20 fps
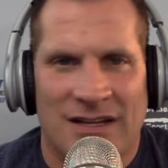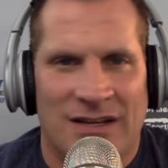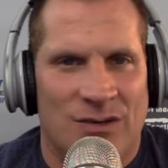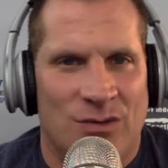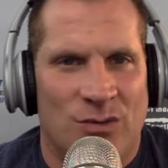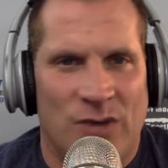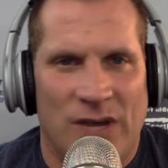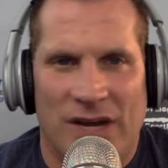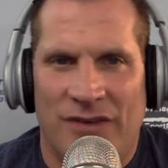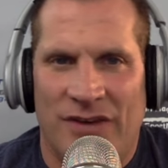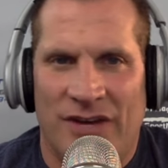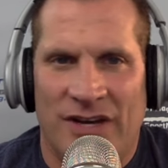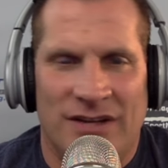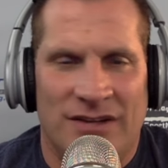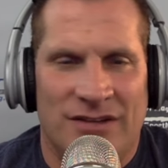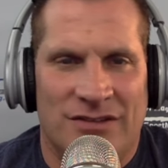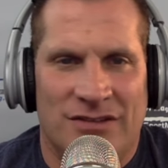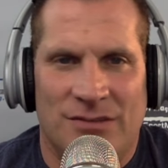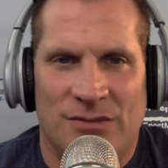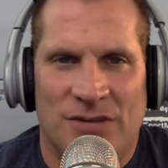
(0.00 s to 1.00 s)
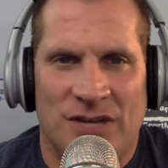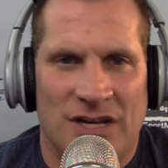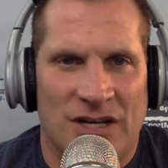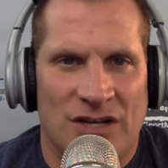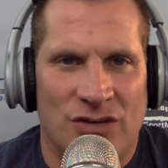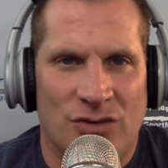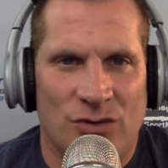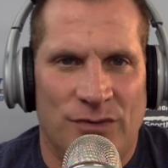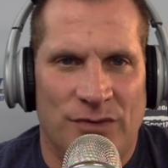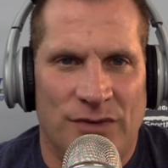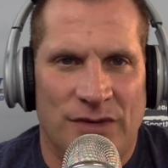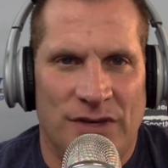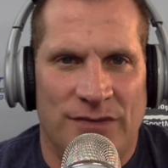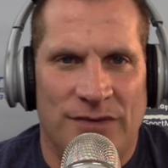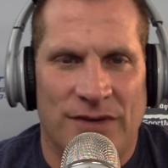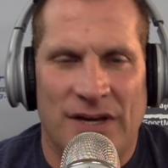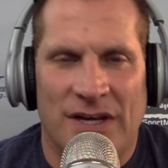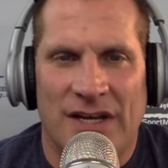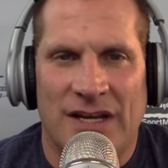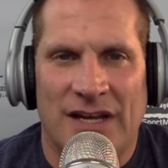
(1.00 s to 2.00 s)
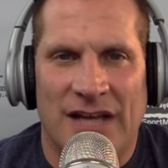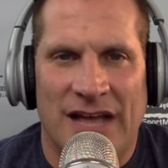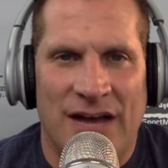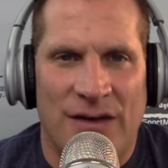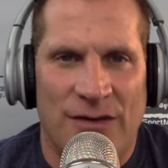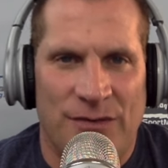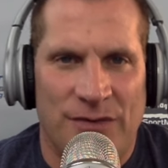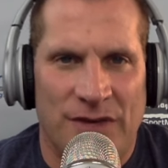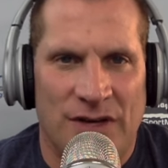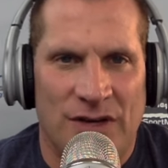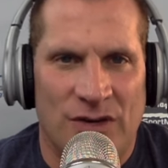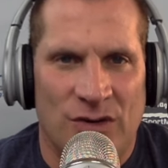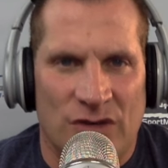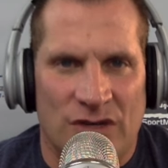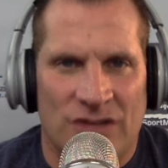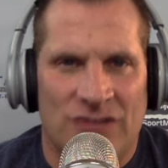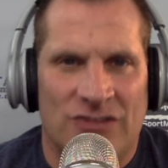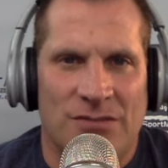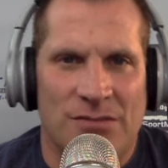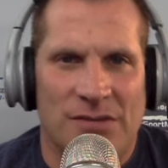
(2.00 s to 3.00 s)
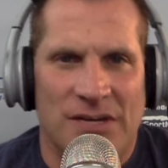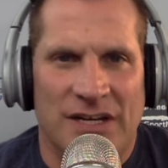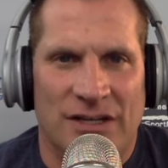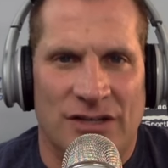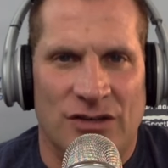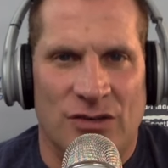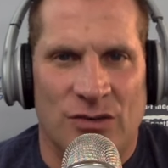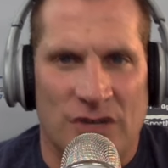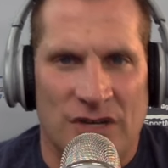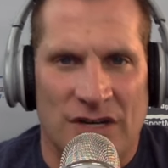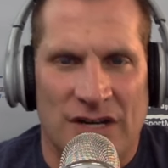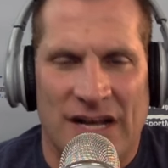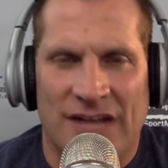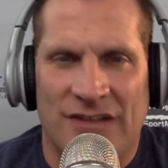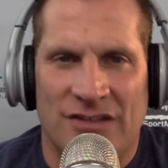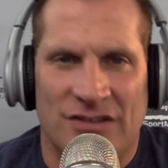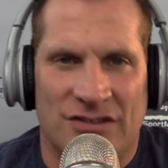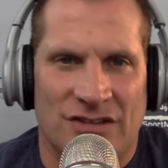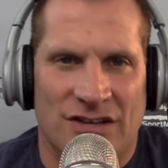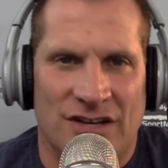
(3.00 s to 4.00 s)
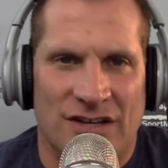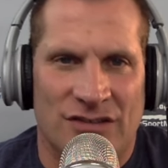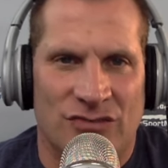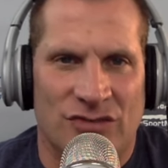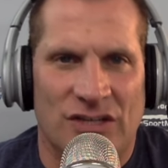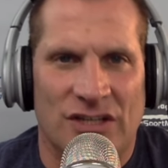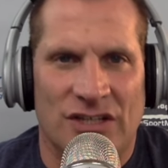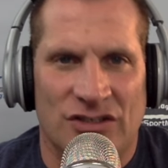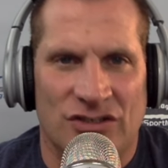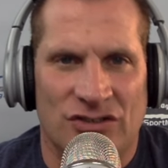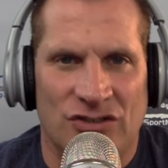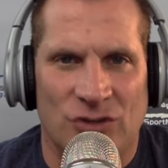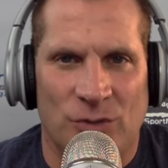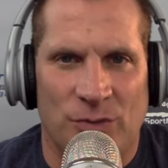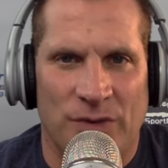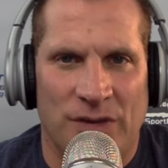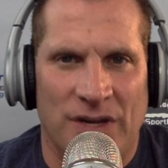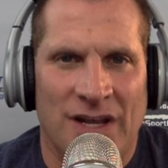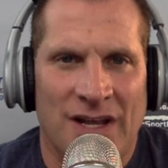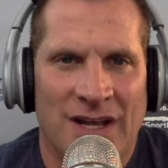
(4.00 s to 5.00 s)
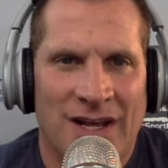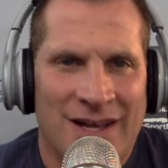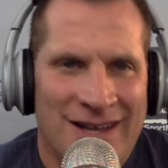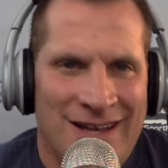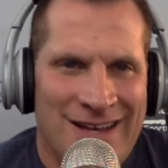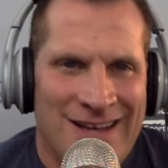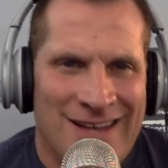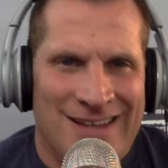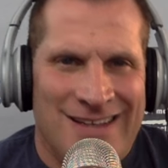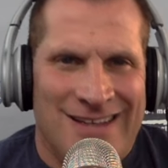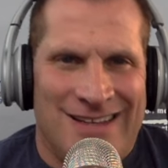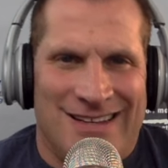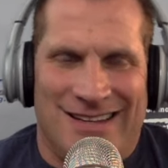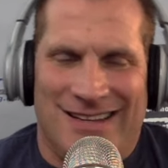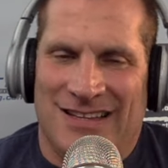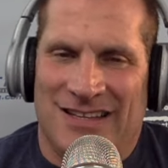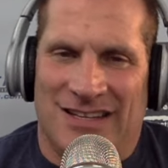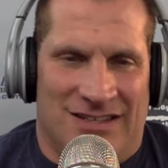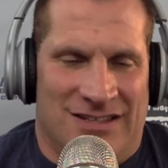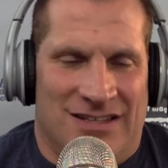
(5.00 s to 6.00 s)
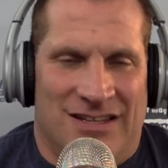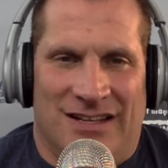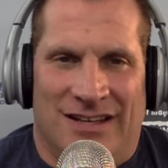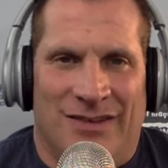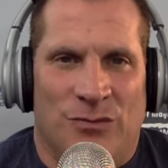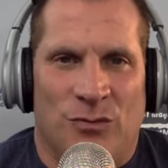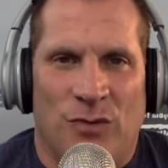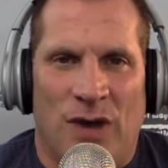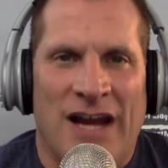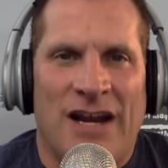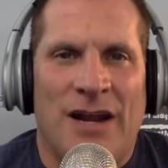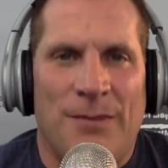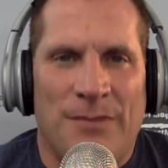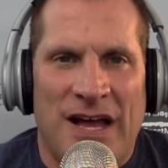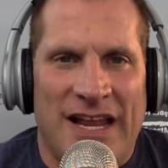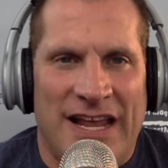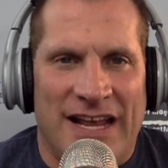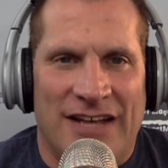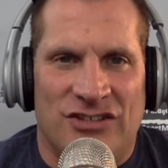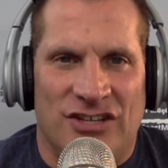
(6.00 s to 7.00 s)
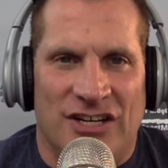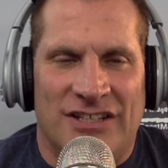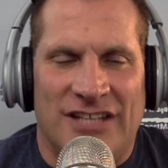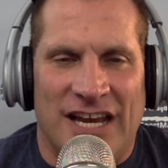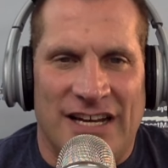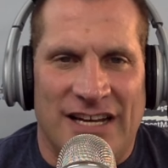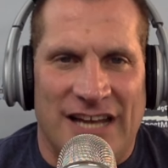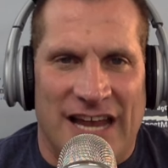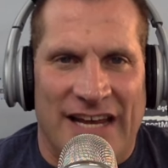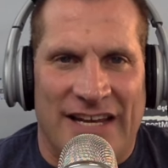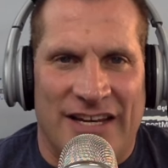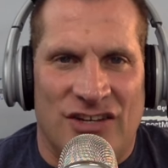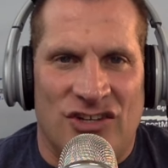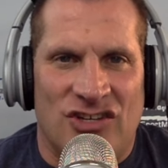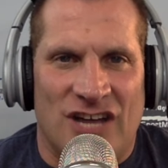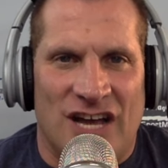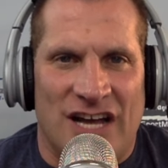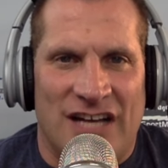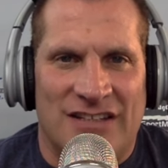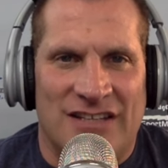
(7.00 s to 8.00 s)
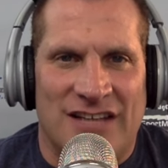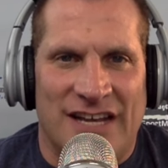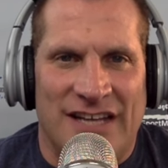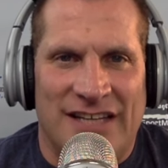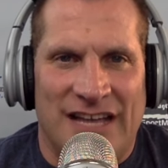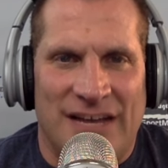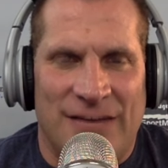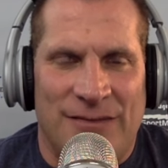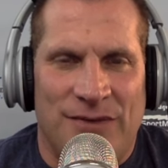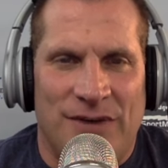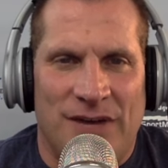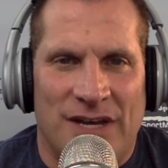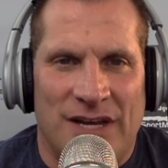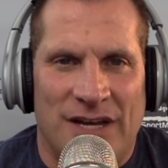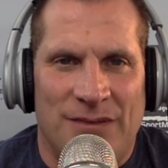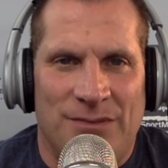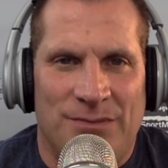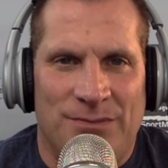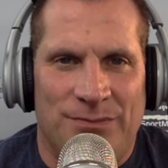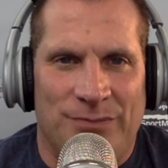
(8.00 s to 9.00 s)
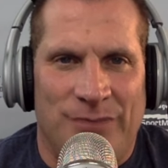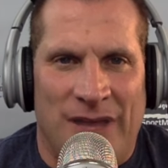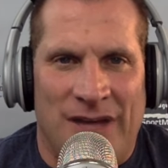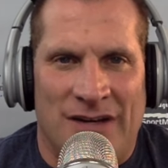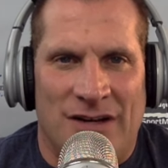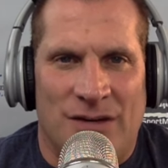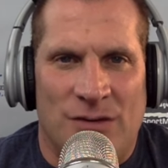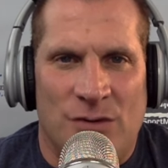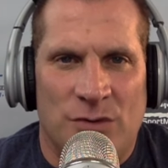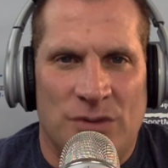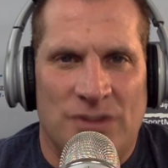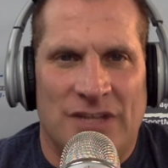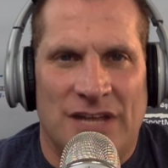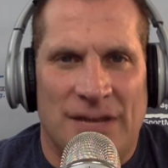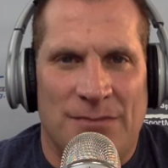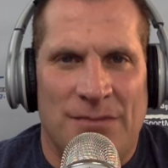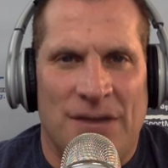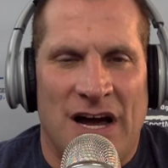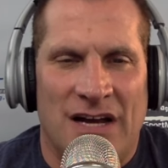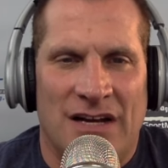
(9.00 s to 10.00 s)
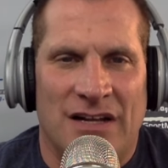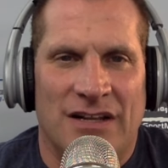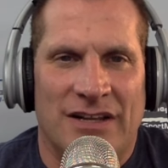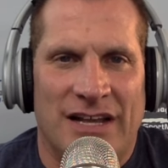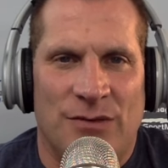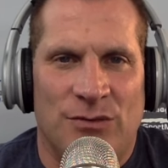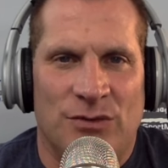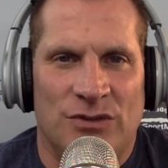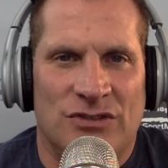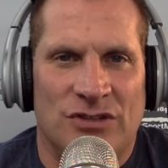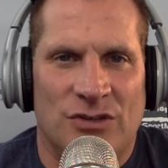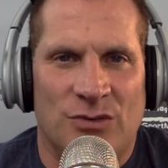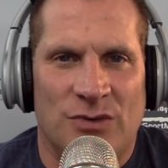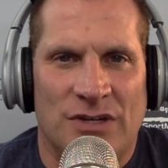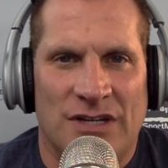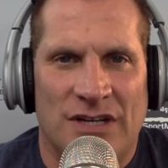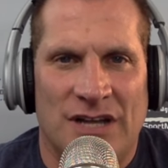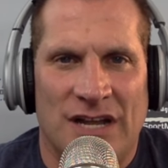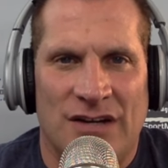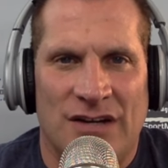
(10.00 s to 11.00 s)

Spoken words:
wearing some kind of goofy fucking outfit or somebody doing an exercise really stupid. I'm not asking you to take naked shots like that fucking, I don't know, what was that model that was doing it? I